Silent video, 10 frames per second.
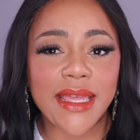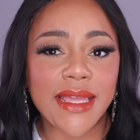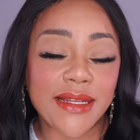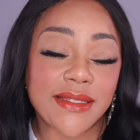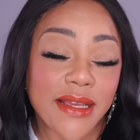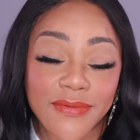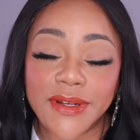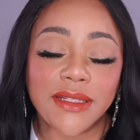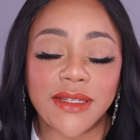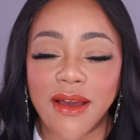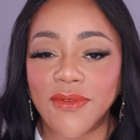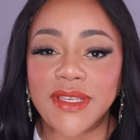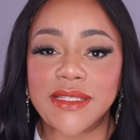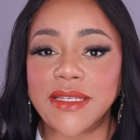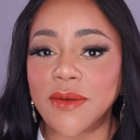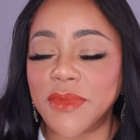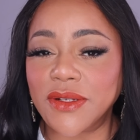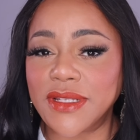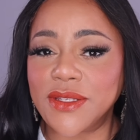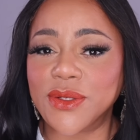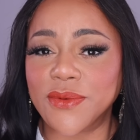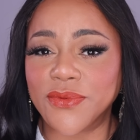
It is definitely, obviously, a Middle Eastern